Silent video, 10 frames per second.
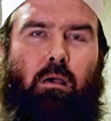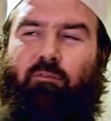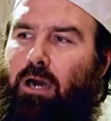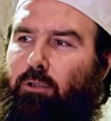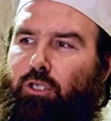
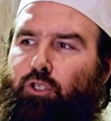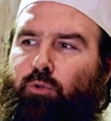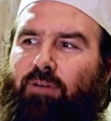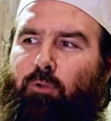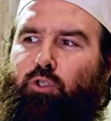following the
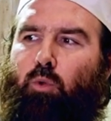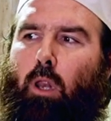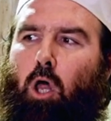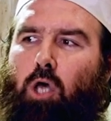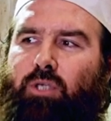sunnah of
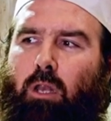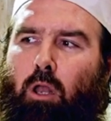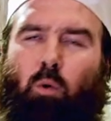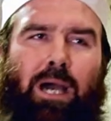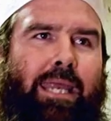Rasulullah
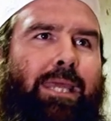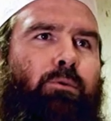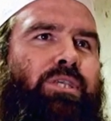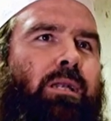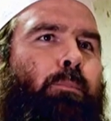sallallahu alaihi
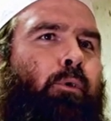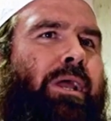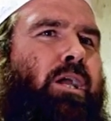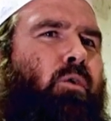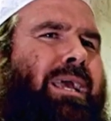wasallam,
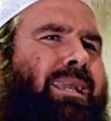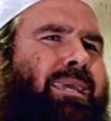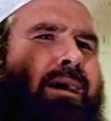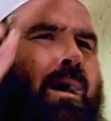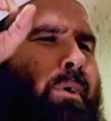praying
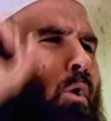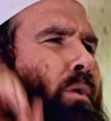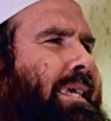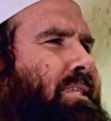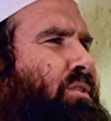correctly, but
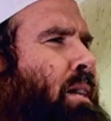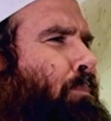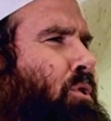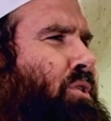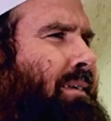only gets
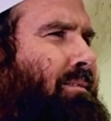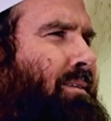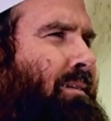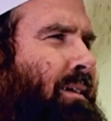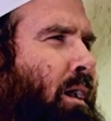10%.
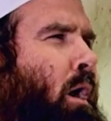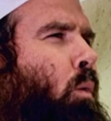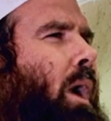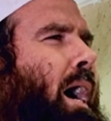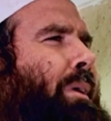
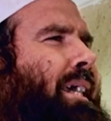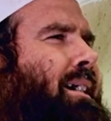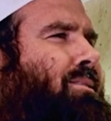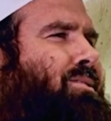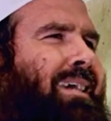Why?
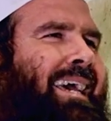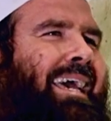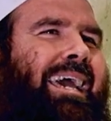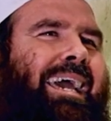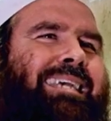Because
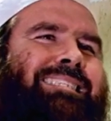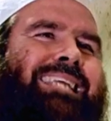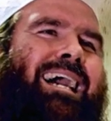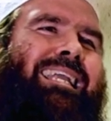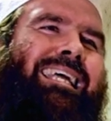he's
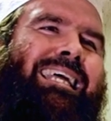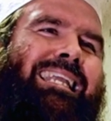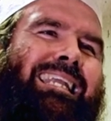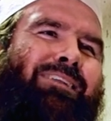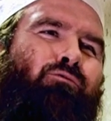not
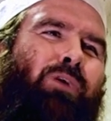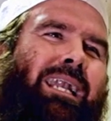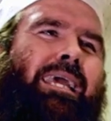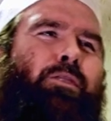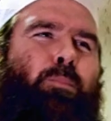
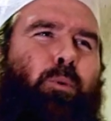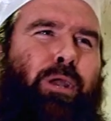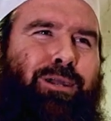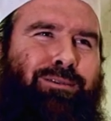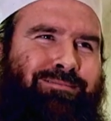really in the prayer.